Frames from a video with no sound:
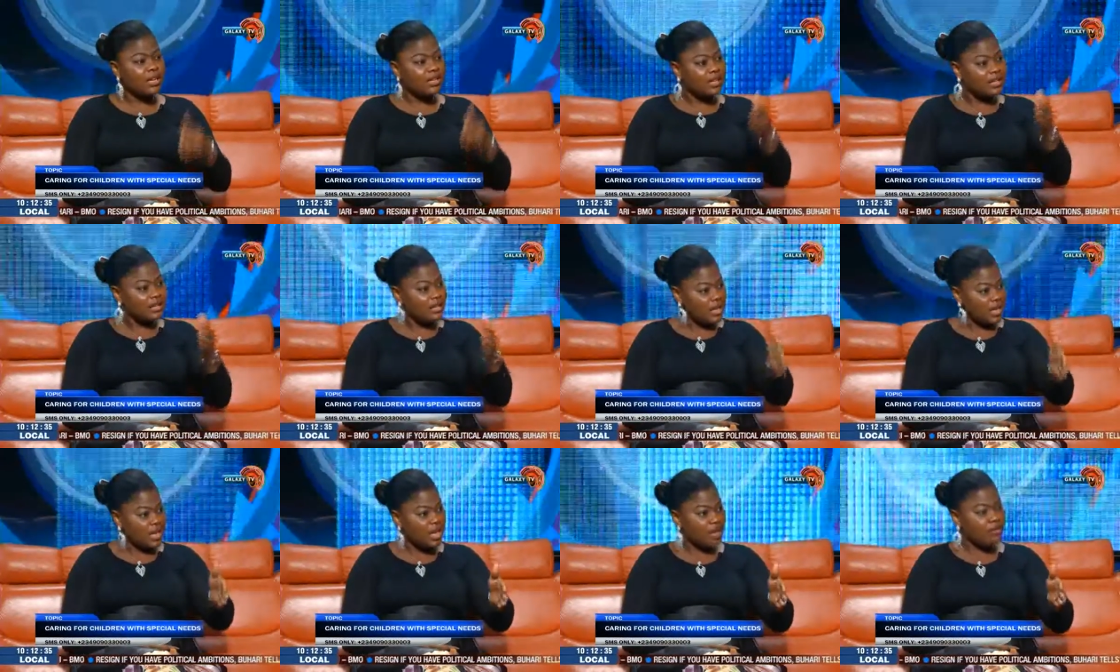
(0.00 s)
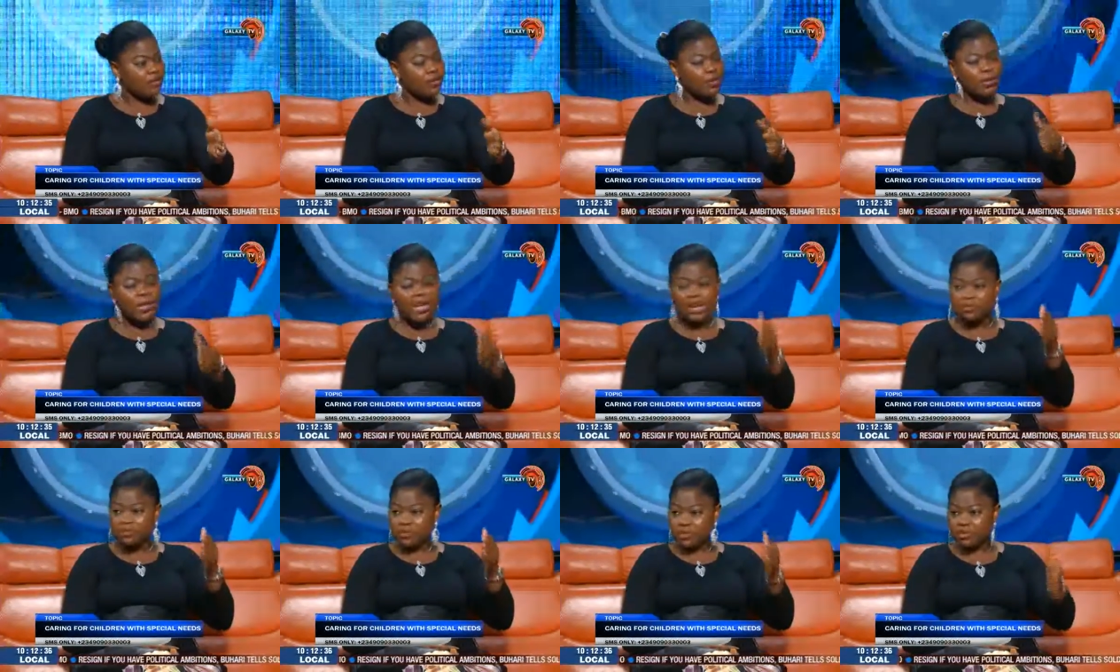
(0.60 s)
They take care of them. They
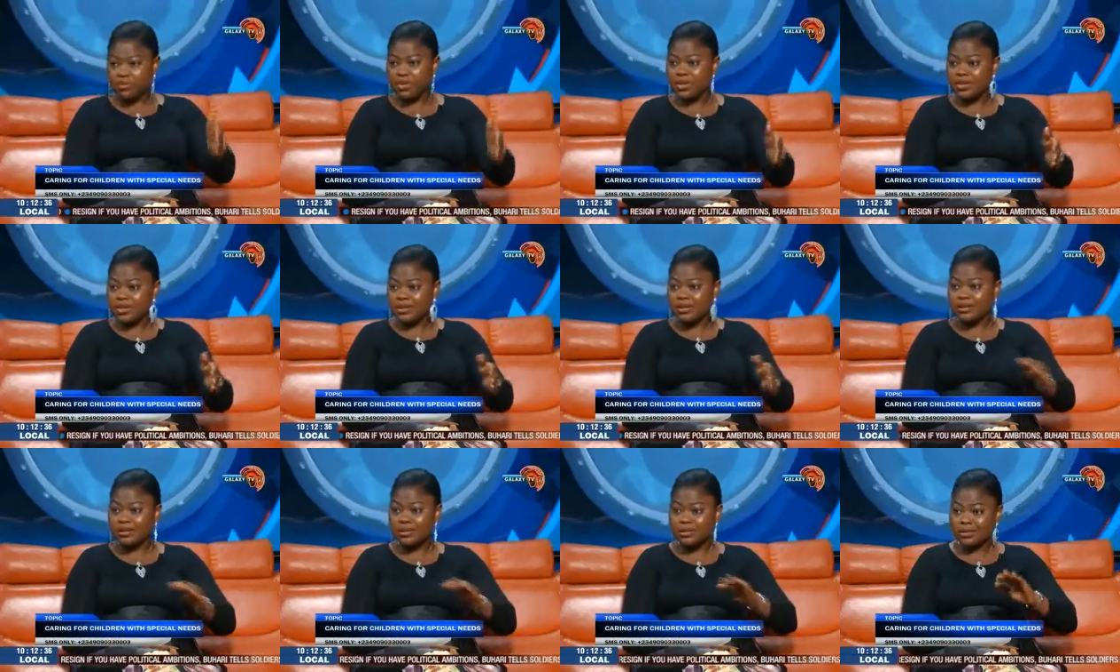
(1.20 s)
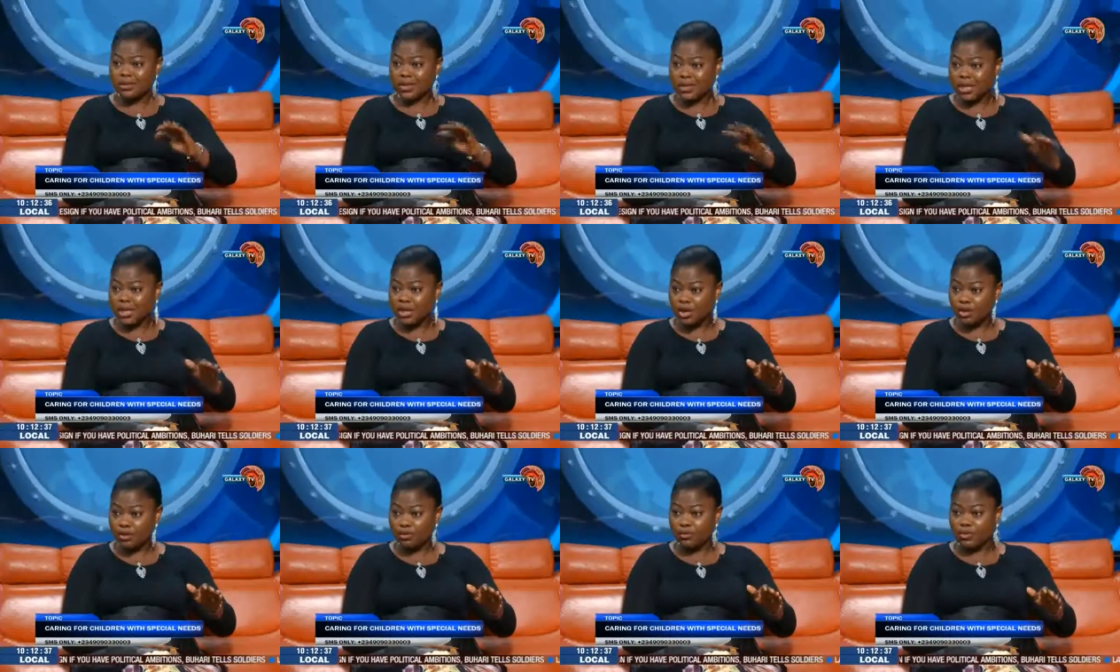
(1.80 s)
had Reverend sisters taking
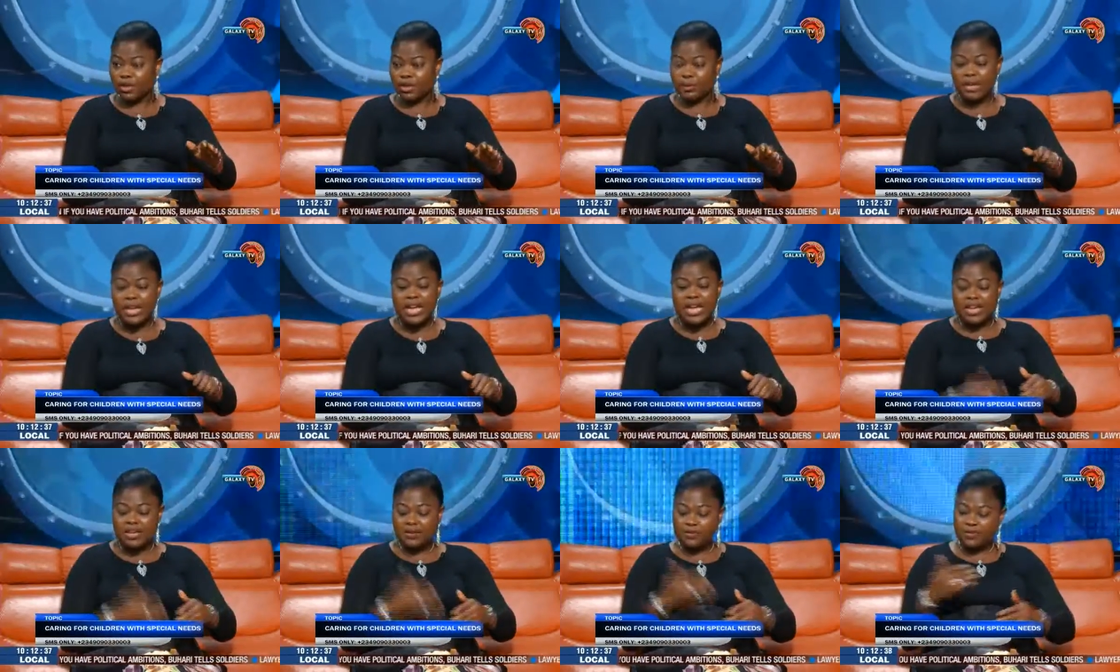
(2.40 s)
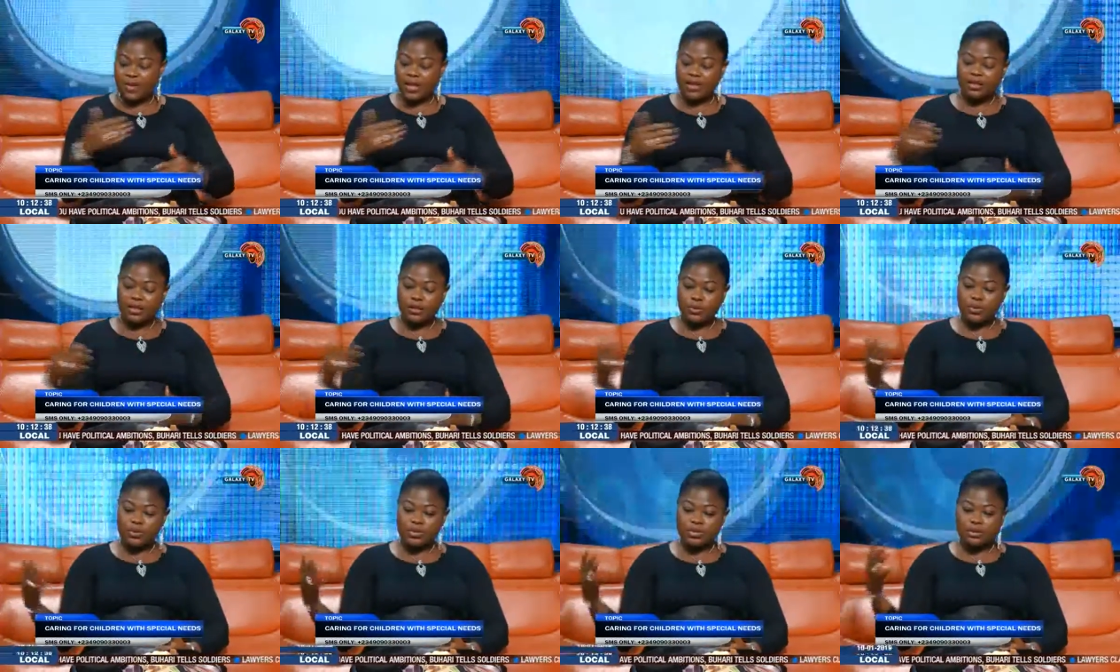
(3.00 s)
care of them. In fact,
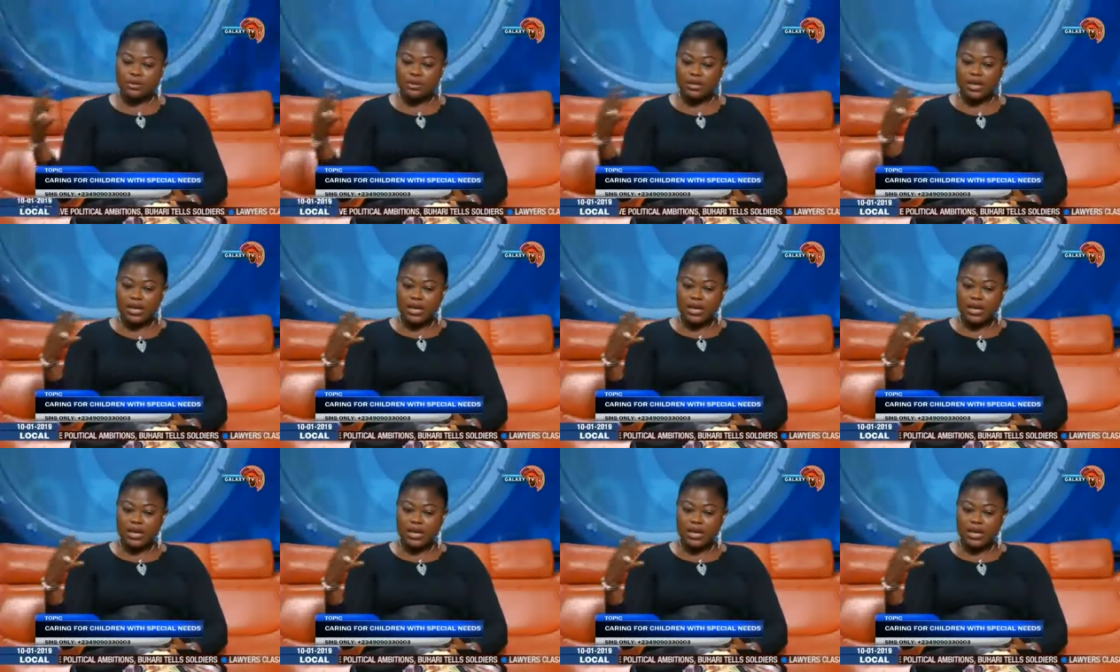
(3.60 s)
there was a